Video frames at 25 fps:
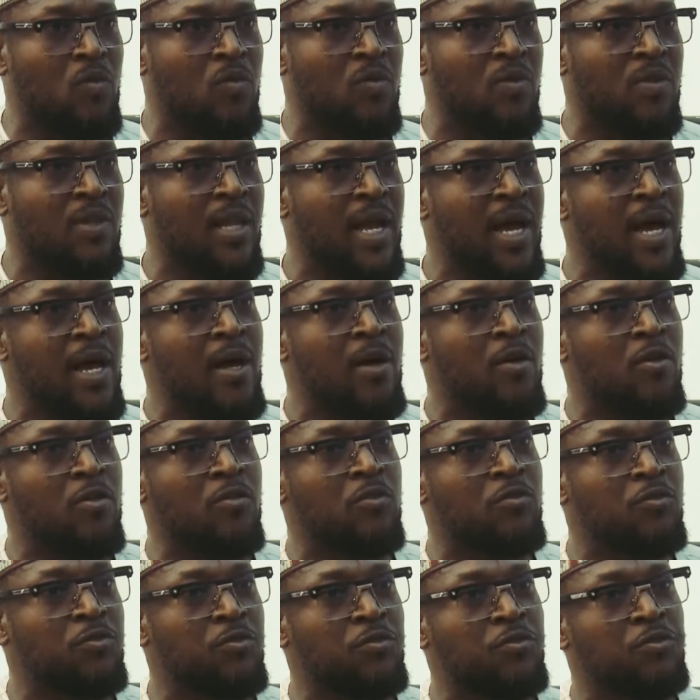
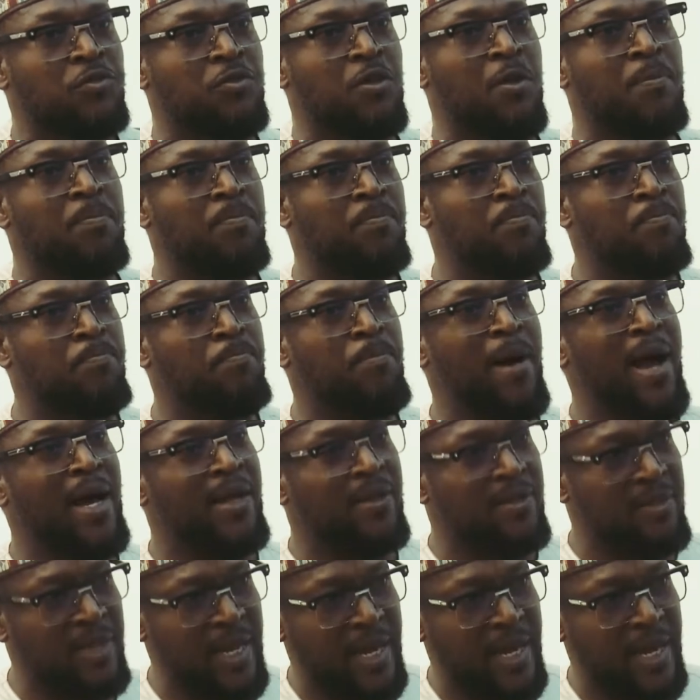Now, from back